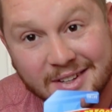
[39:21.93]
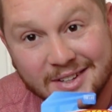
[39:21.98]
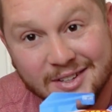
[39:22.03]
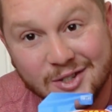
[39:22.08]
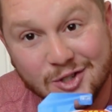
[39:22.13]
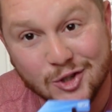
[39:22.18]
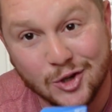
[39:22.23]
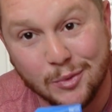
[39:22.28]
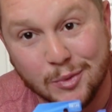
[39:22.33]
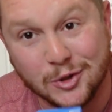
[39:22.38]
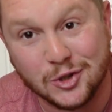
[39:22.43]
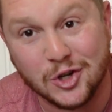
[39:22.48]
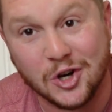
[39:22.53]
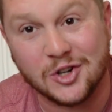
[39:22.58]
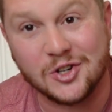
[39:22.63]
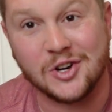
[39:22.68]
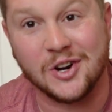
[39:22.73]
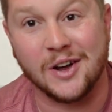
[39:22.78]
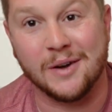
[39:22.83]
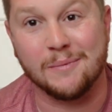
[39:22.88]
Super
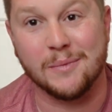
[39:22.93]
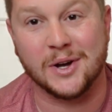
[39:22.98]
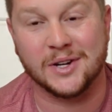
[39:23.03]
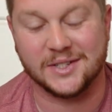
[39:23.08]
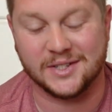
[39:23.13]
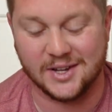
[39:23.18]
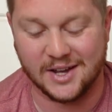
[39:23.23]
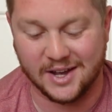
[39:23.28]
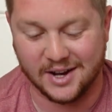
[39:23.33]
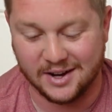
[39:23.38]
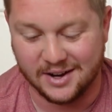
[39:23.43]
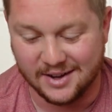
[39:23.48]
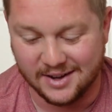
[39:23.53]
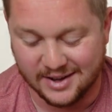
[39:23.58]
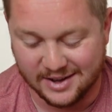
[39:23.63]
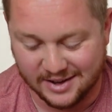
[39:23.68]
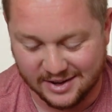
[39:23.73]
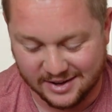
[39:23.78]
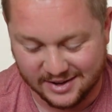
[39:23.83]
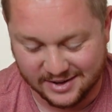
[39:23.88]
Treasure Hunt Mustang.
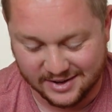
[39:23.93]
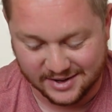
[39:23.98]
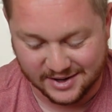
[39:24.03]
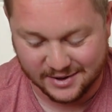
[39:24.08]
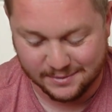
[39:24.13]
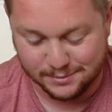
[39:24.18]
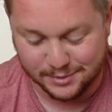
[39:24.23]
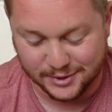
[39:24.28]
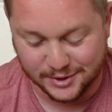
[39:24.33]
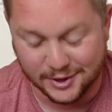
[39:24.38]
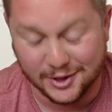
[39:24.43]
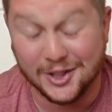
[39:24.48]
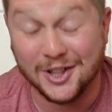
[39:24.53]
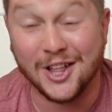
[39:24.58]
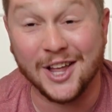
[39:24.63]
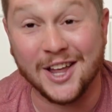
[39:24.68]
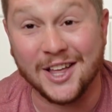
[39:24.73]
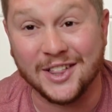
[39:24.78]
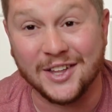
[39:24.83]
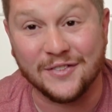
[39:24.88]

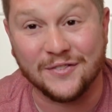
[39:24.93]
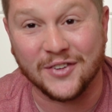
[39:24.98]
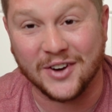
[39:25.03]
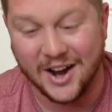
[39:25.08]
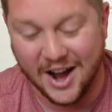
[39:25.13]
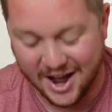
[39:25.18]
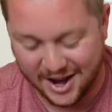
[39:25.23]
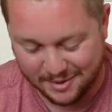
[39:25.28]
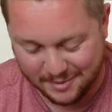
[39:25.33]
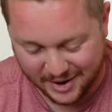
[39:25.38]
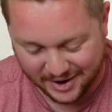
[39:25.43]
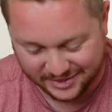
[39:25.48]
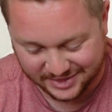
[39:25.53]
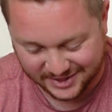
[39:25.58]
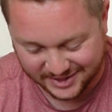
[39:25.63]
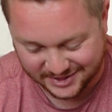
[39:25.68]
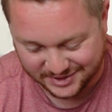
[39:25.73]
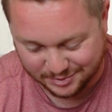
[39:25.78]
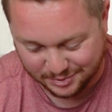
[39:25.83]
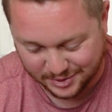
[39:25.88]
Completely forgot about
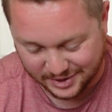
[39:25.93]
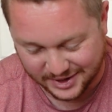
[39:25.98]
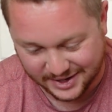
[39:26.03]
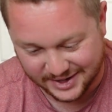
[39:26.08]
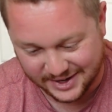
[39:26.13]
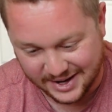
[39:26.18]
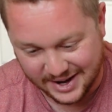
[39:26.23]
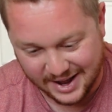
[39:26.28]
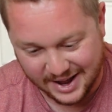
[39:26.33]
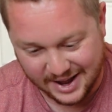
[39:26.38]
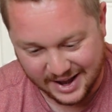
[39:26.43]
this one.